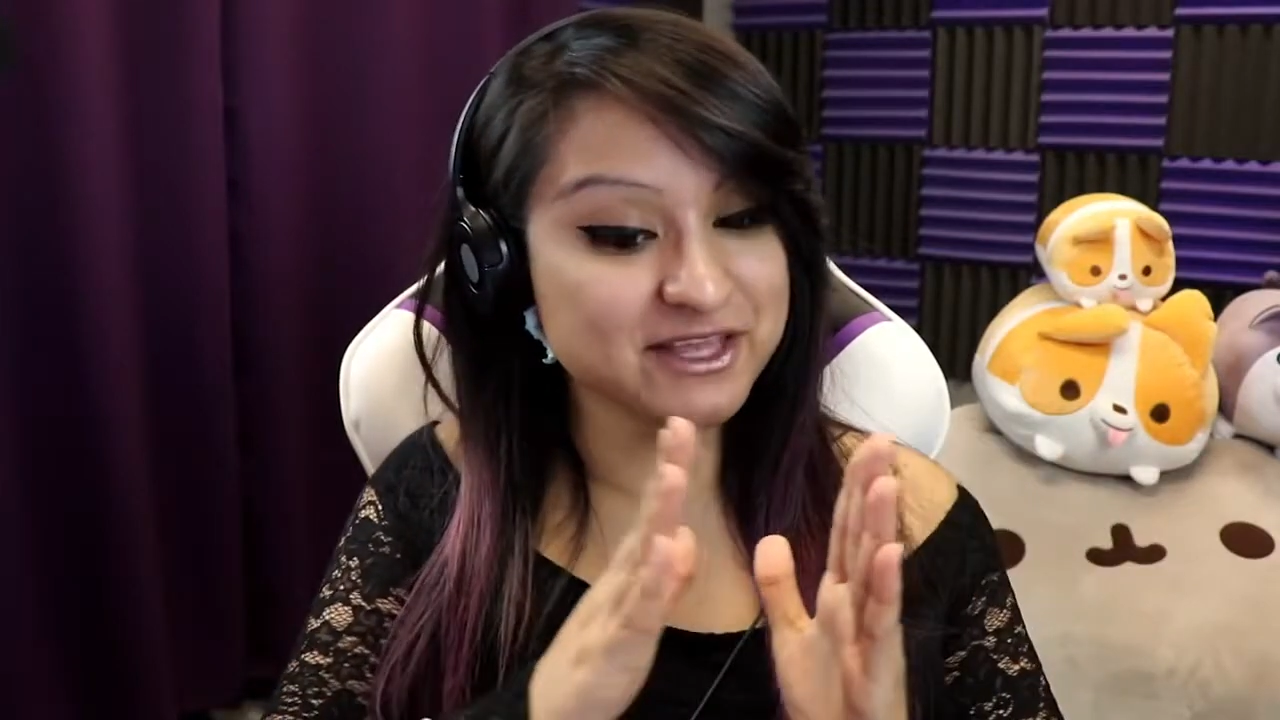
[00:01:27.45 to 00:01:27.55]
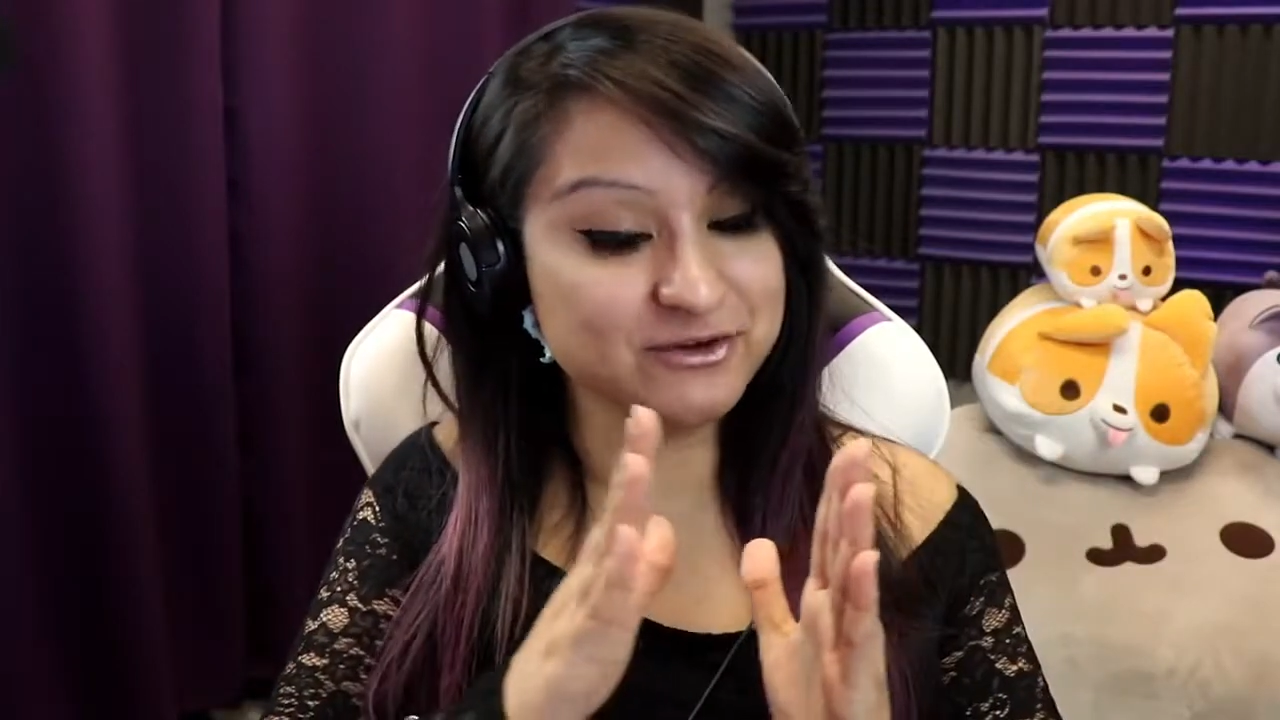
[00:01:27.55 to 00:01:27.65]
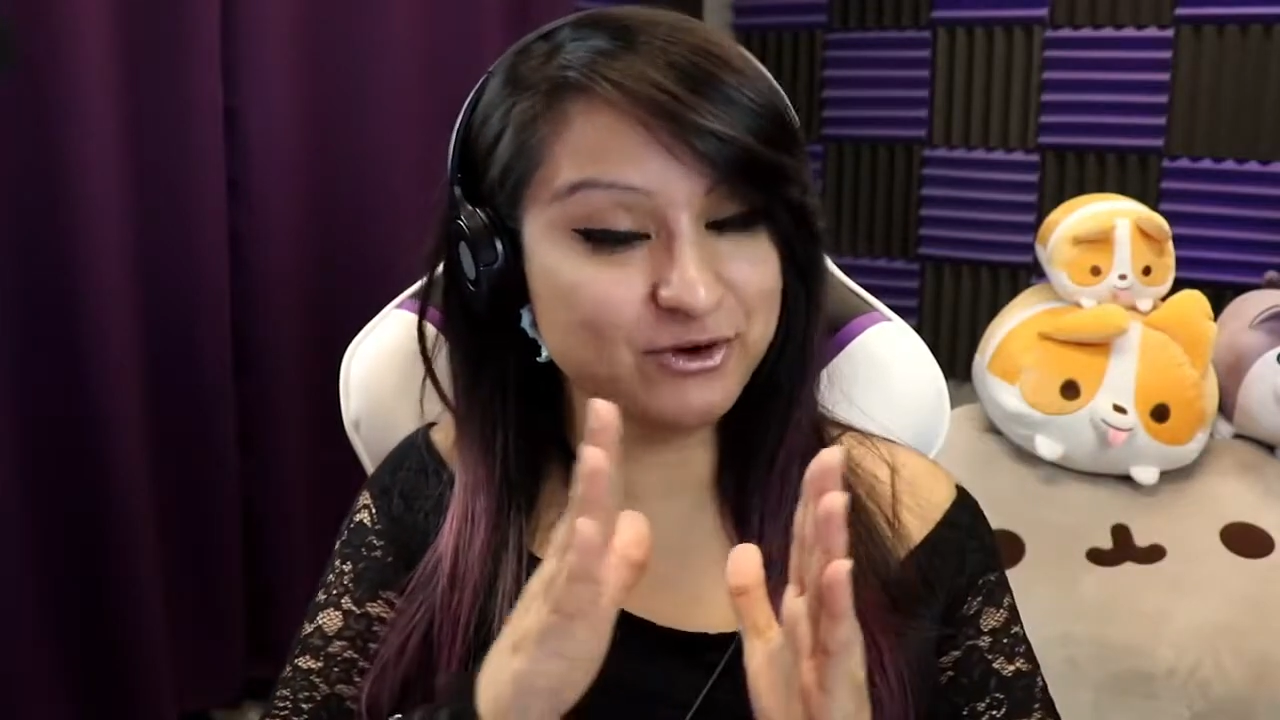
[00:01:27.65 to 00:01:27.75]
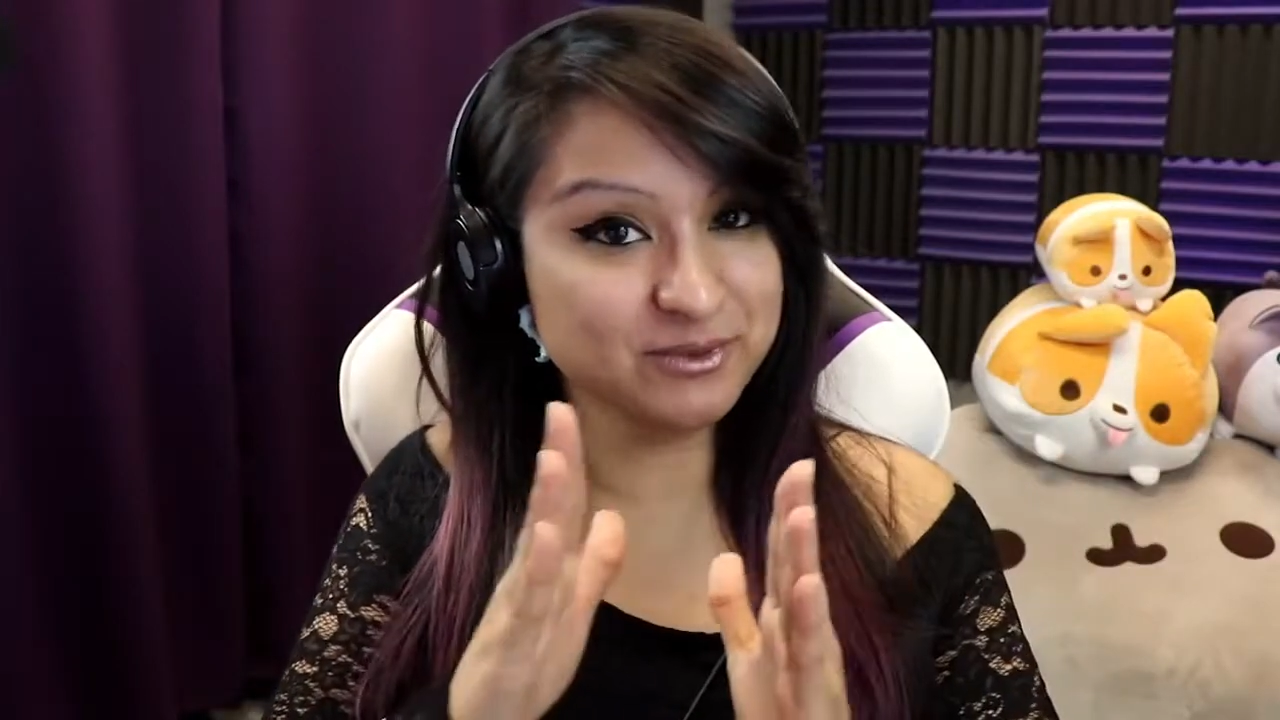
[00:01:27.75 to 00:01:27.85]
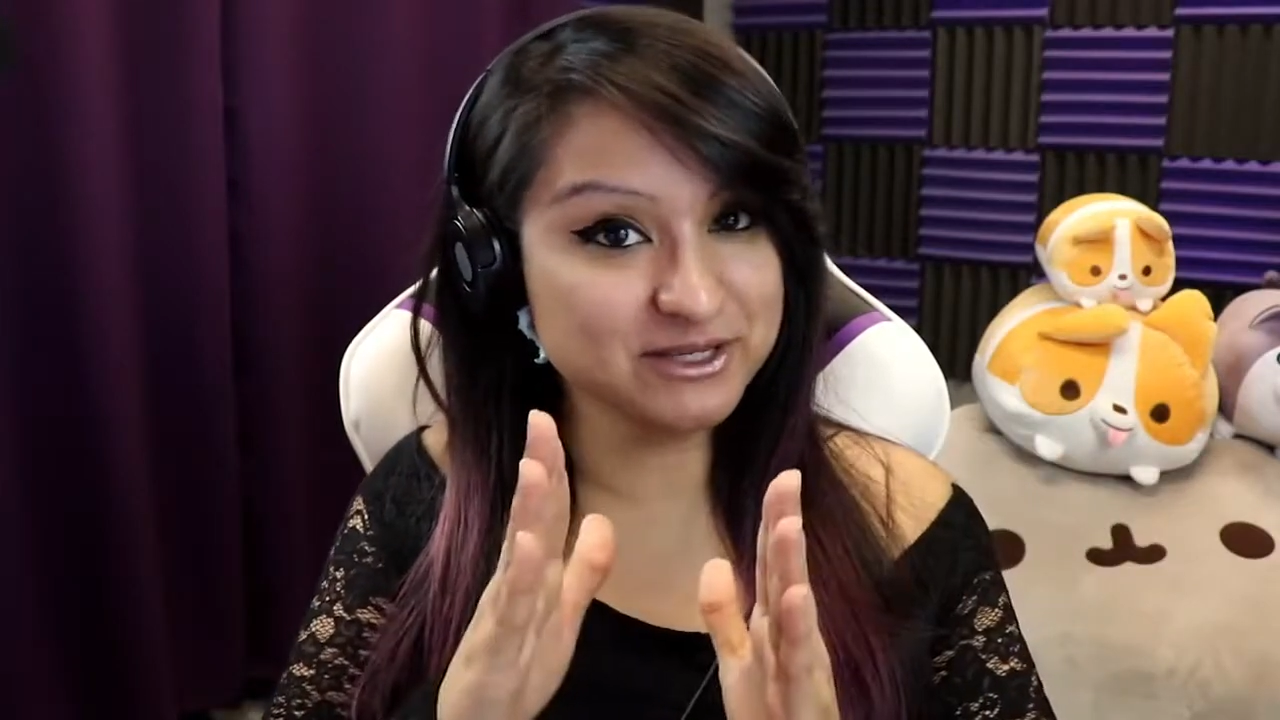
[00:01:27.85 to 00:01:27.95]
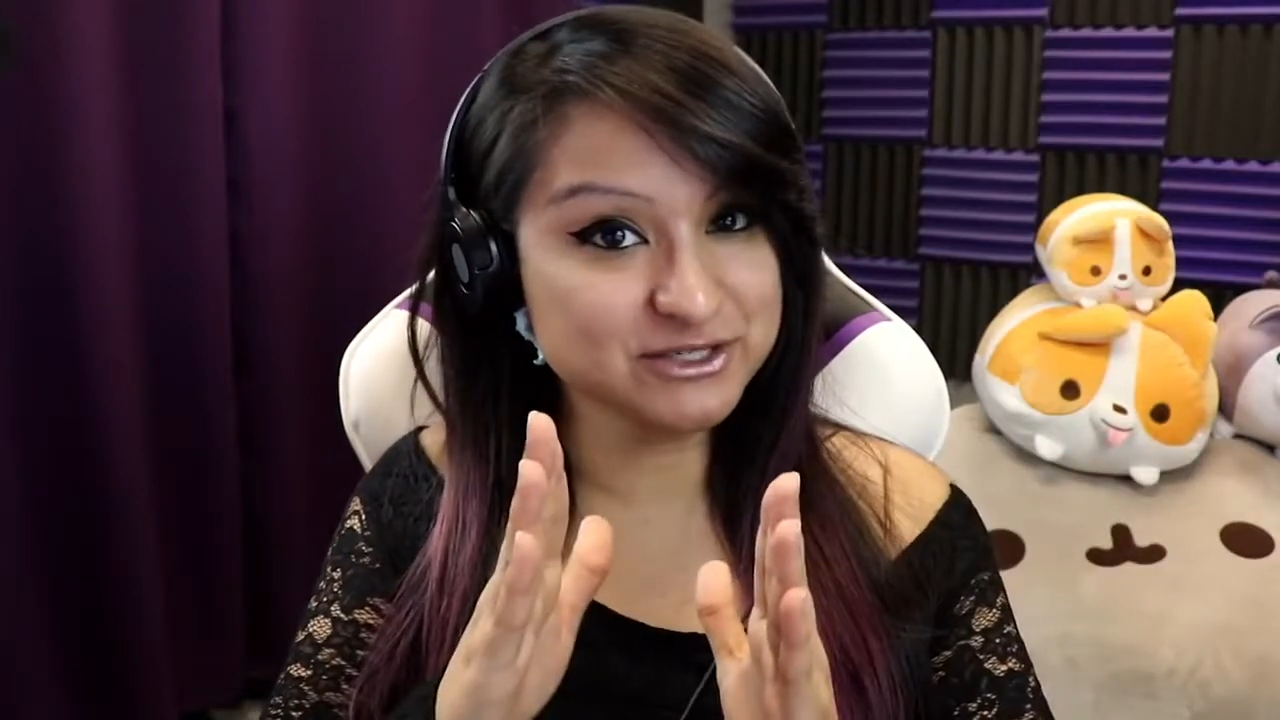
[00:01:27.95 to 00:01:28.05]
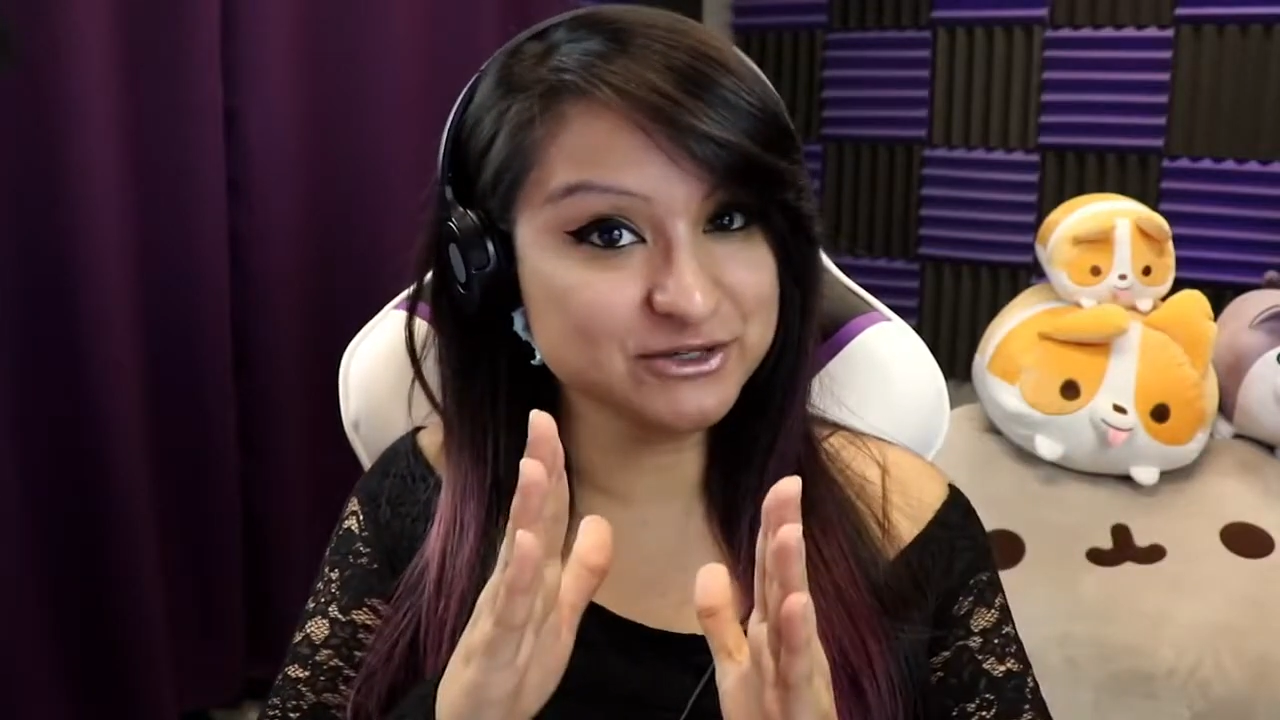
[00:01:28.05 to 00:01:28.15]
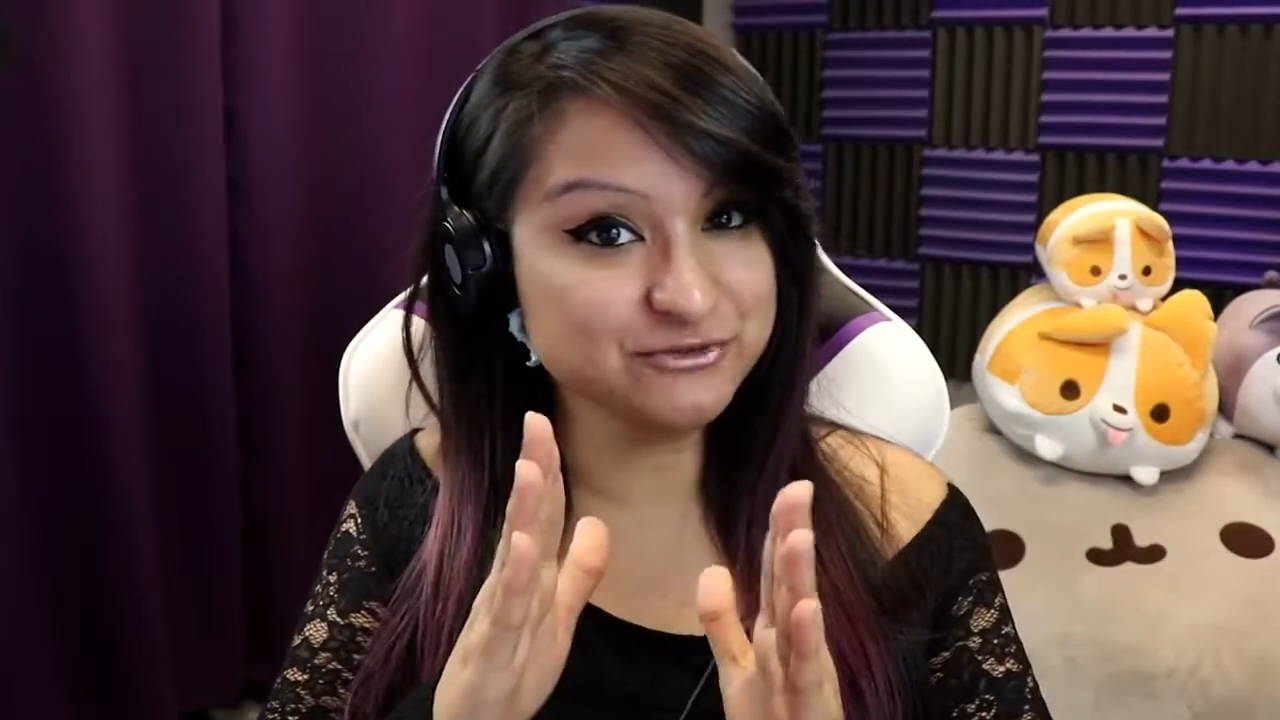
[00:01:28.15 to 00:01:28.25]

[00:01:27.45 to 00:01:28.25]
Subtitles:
they normally do